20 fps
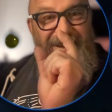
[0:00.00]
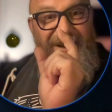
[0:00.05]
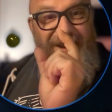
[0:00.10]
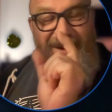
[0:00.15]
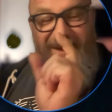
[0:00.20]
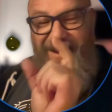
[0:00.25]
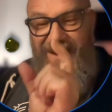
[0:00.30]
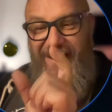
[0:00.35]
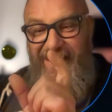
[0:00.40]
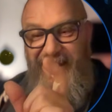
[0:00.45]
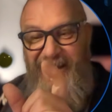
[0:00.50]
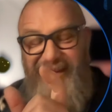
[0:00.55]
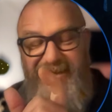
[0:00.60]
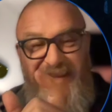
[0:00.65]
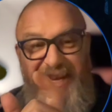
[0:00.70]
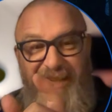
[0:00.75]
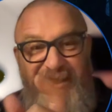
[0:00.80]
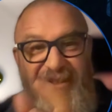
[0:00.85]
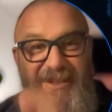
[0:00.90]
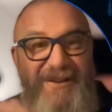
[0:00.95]
a
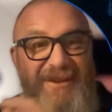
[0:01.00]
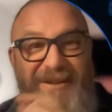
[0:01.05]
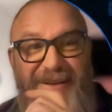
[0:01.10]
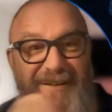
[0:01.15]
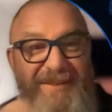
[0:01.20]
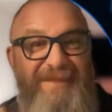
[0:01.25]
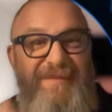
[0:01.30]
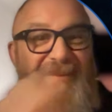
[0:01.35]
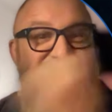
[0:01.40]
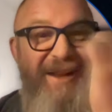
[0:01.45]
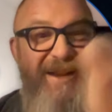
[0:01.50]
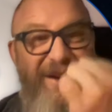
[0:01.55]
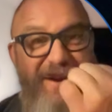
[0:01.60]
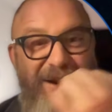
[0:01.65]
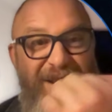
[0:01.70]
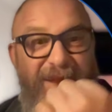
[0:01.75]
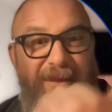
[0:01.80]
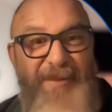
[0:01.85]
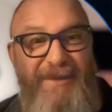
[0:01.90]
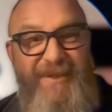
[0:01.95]
sensor and getting it
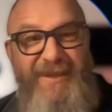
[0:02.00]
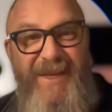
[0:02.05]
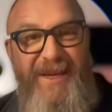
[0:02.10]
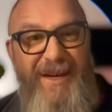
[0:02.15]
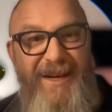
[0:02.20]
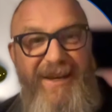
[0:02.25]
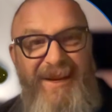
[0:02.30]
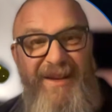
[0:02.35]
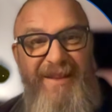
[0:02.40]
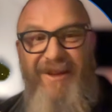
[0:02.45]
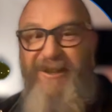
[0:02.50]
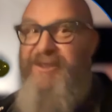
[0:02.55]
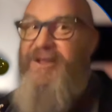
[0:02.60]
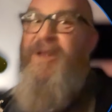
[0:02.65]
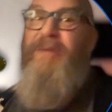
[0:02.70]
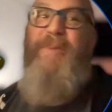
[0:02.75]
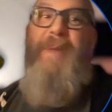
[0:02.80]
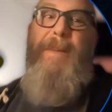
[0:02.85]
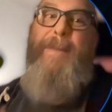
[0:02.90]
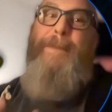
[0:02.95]
on the machine. And there's a